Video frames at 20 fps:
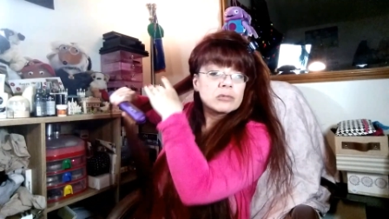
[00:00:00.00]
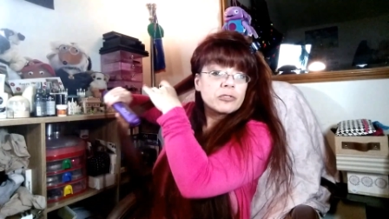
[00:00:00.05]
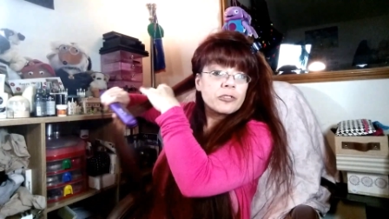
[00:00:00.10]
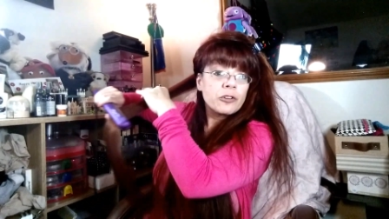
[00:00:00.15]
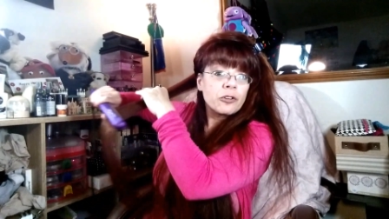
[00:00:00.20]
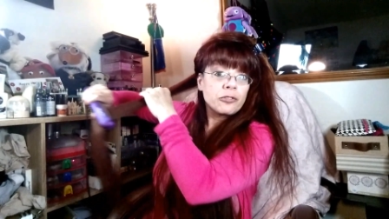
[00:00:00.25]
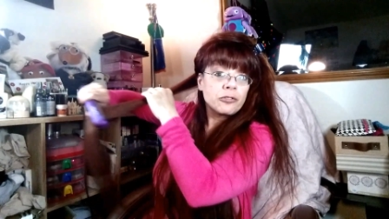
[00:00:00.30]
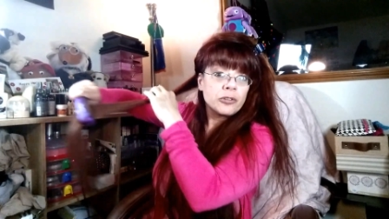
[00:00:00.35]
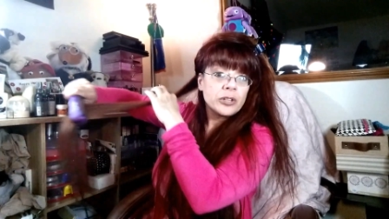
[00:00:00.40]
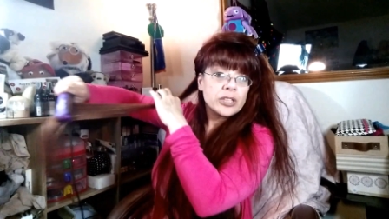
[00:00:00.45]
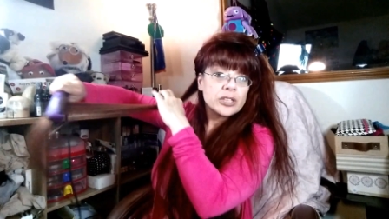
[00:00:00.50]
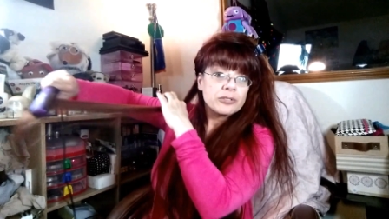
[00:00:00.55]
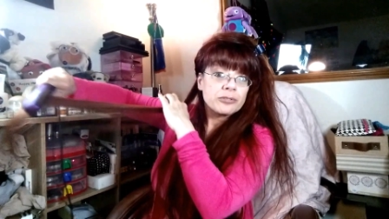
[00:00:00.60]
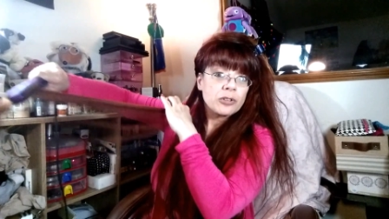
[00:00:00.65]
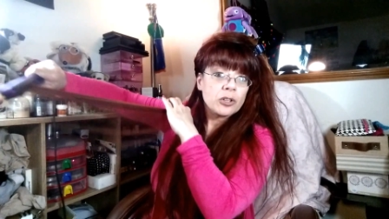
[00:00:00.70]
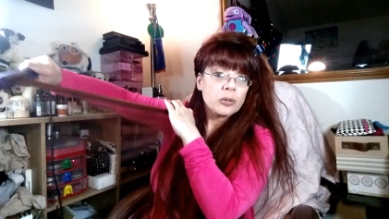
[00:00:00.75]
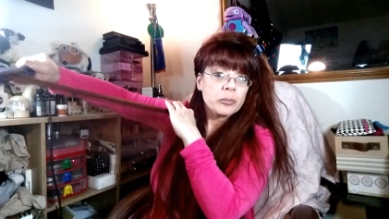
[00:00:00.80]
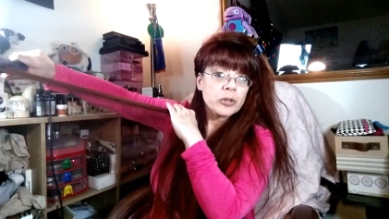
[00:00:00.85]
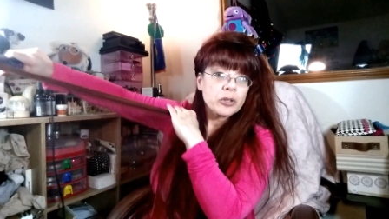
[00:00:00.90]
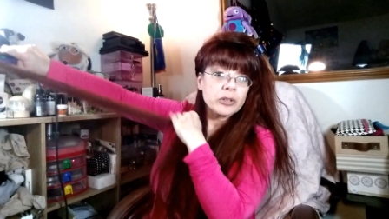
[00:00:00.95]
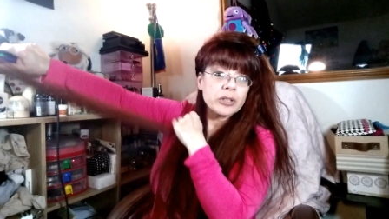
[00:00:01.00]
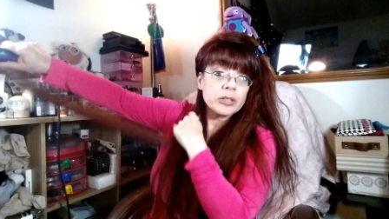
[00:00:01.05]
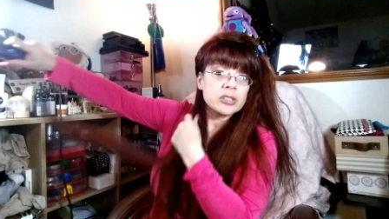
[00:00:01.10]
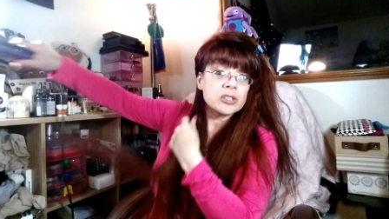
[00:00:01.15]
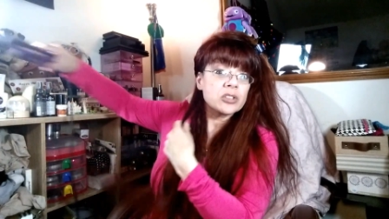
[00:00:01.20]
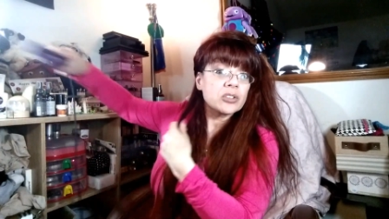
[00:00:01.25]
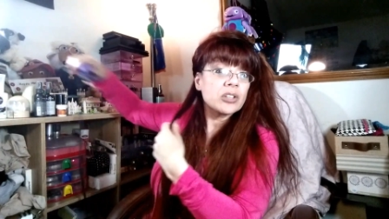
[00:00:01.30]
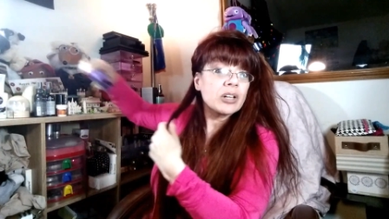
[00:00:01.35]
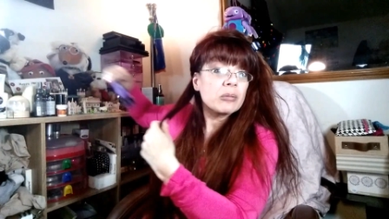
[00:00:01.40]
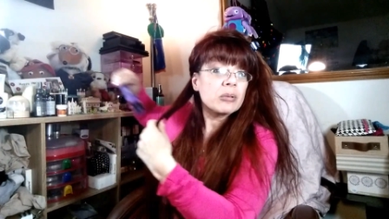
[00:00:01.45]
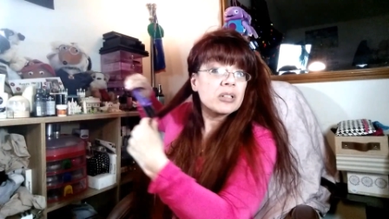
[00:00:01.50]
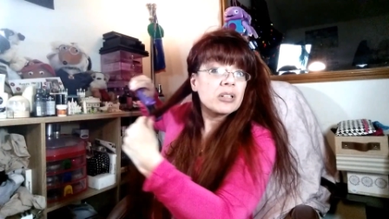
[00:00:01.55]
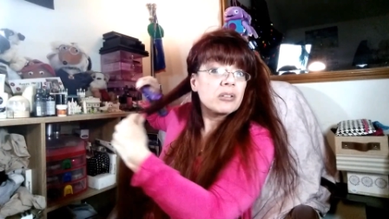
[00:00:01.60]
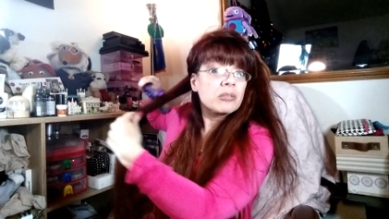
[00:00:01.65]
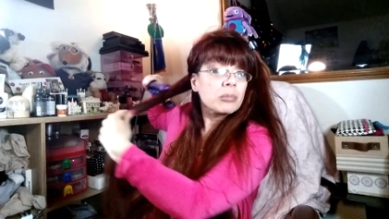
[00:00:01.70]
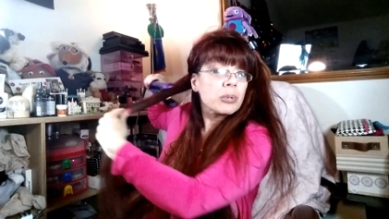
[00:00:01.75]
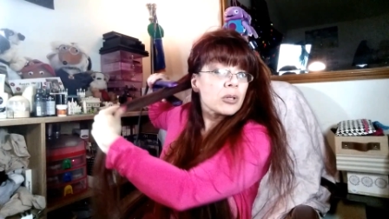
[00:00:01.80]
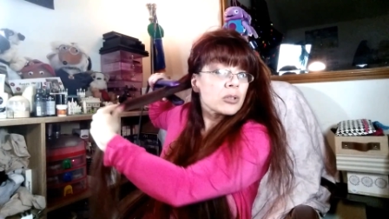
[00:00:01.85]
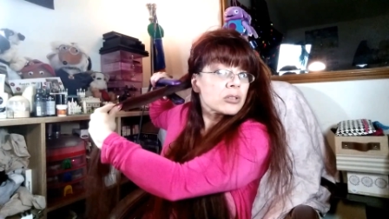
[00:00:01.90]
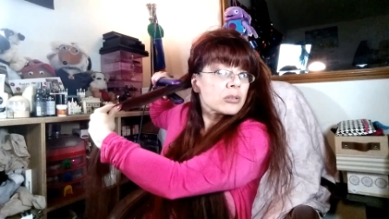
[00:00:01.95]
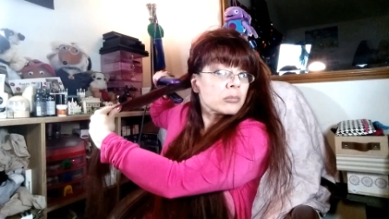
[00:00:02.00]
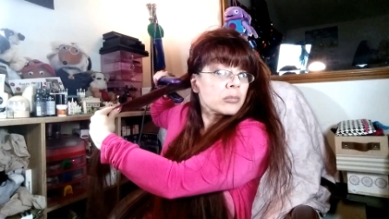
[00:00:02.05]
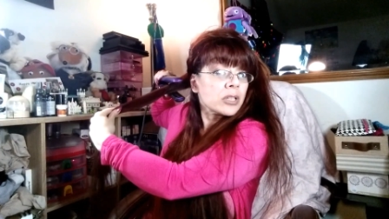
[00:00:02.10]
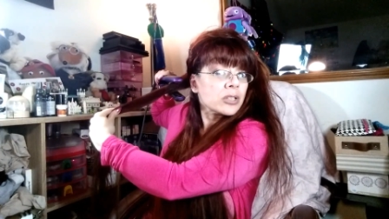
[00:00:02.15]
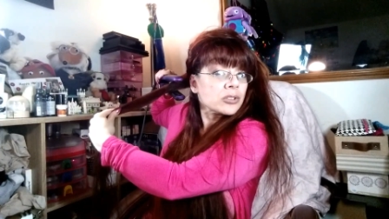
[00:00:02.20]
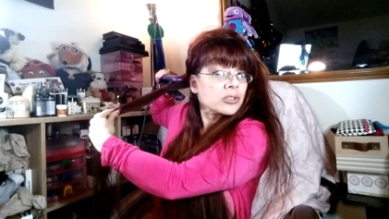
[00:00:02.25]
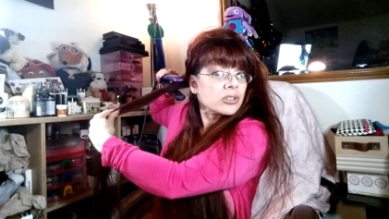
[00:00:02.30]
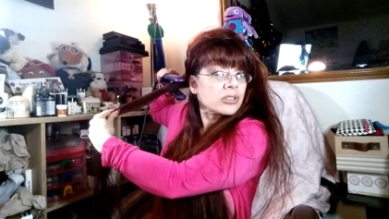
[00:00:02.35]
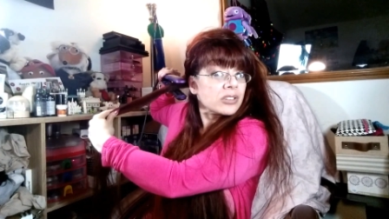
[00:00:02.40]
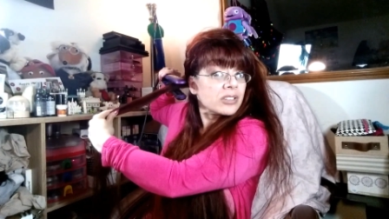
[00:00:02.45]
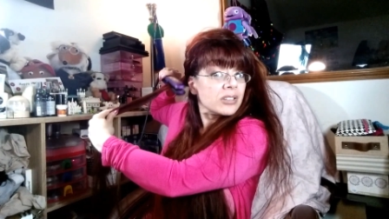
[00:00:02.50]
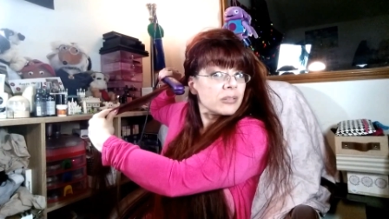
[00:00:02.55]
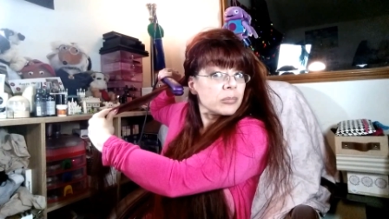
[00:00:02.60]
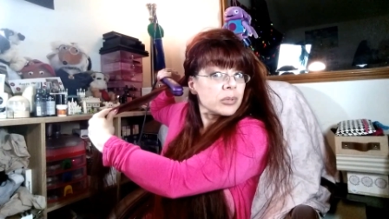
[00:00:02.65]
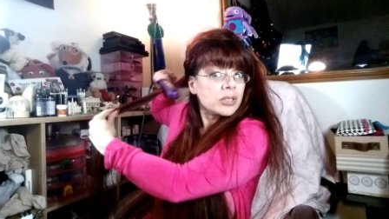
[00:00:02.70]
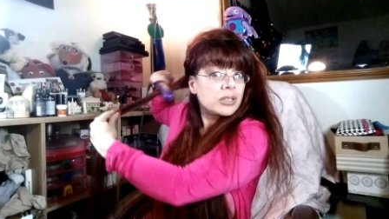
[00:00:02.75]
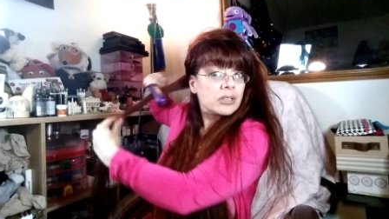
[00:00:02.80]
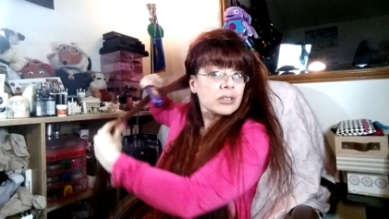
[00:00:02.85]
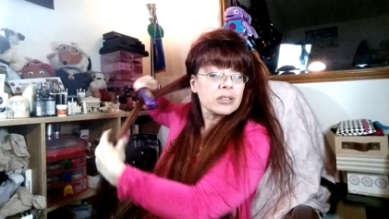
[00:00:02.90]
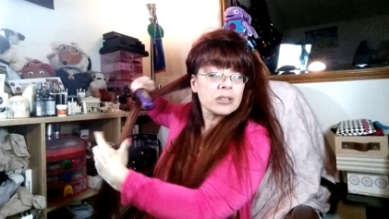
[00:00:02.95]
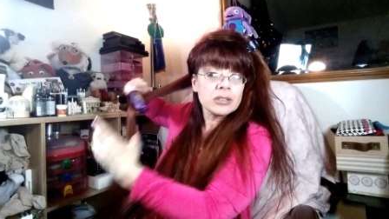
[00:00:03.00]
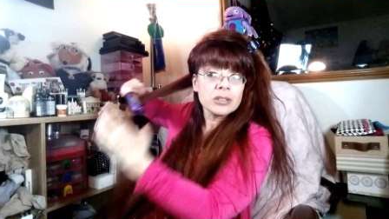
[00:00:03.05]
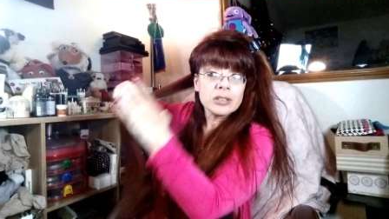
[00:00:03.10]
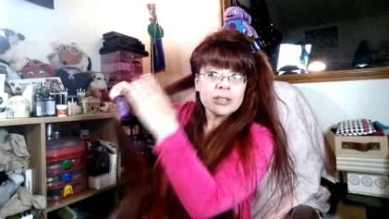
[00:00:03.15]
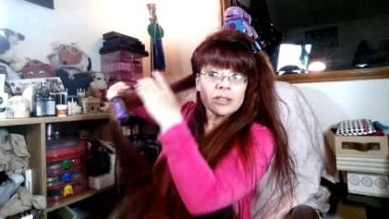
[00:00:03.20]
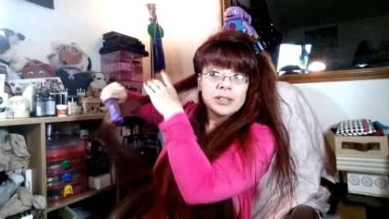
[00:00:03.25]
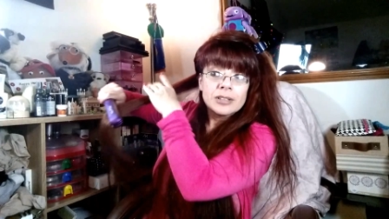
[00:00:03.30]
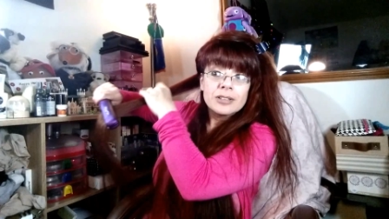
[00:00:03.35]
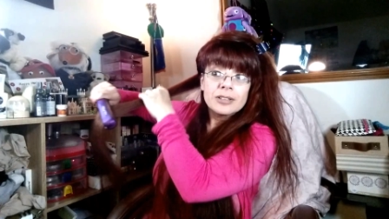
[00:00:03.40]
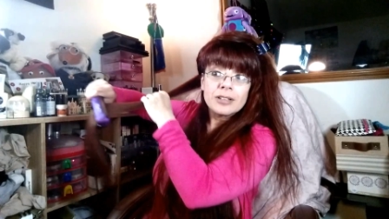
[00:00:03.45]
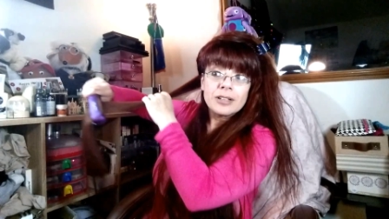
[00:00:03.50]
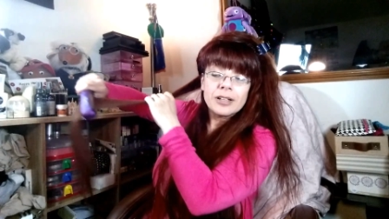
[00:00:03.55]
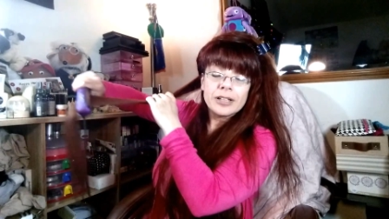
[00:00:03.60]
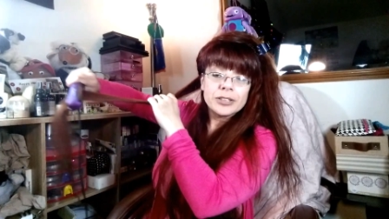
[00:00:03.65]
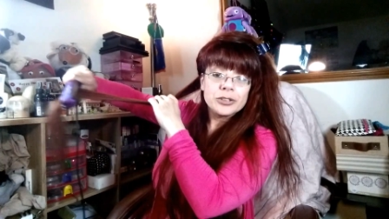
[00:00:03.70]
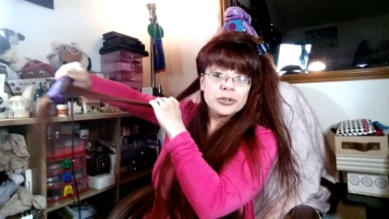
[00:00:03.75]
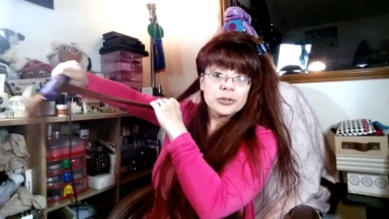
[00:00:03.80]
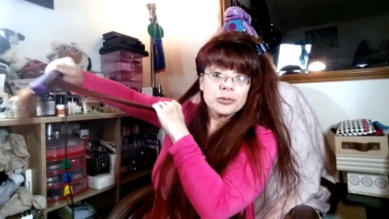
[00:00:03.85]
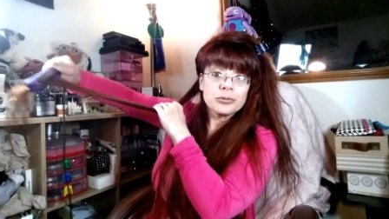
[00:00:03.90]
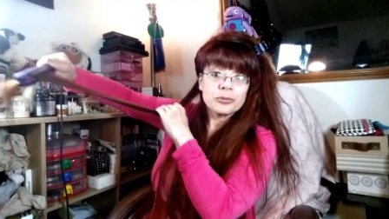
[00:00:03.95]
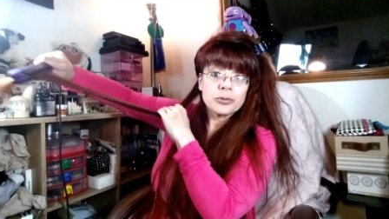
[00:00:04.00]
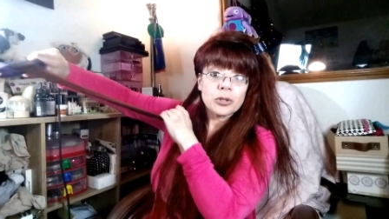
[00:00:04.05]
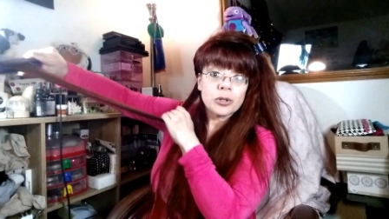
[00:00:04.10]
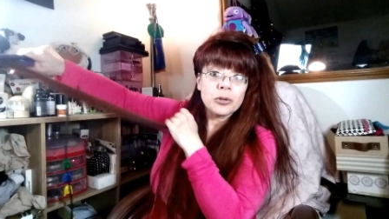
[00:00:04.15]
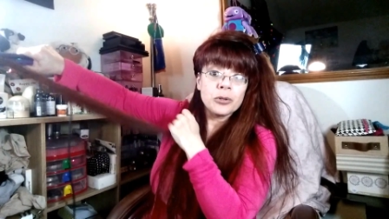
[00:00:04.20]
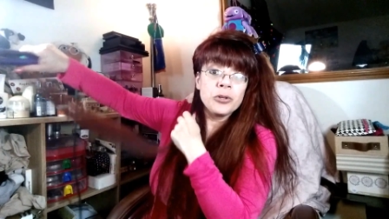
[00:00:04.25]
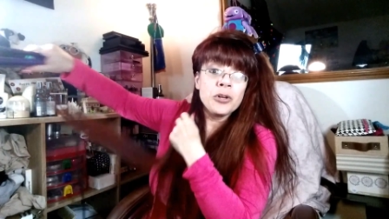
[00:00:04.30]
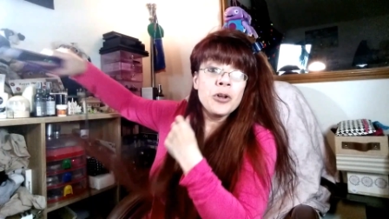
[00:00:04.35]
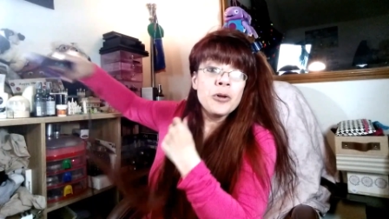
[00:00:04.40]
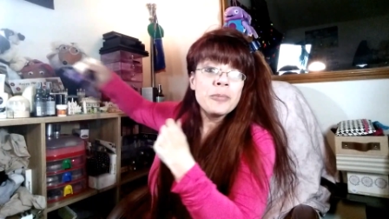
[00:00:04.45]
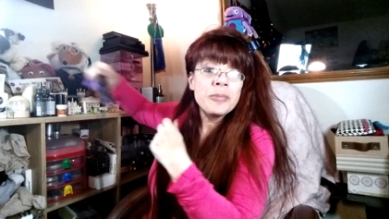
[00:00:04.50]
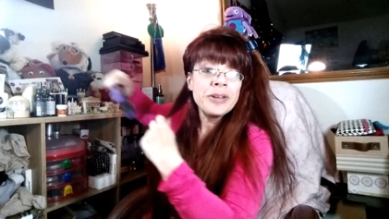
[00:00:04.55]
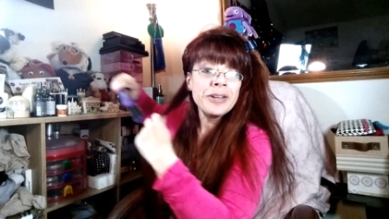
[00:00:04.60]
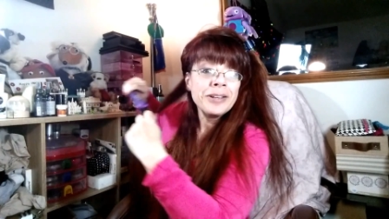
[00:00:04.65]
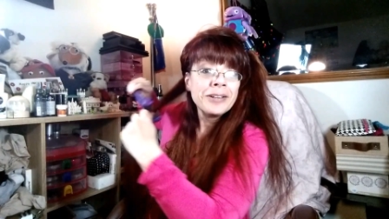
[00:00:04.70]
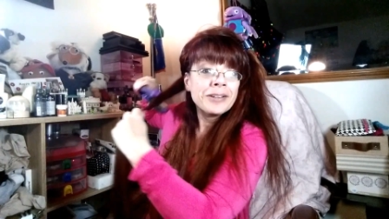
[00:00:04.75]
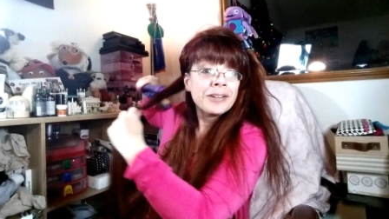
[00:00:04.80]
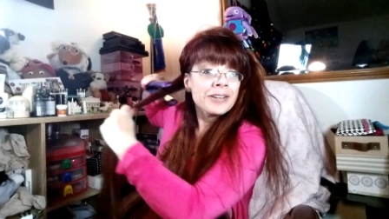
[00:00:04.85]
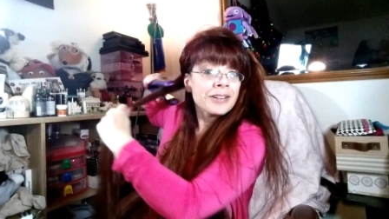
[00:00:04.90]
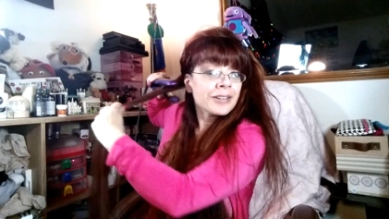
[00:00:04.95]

Feel free to follow me on Instagram. I don't post much on there, but I do follow NuMe,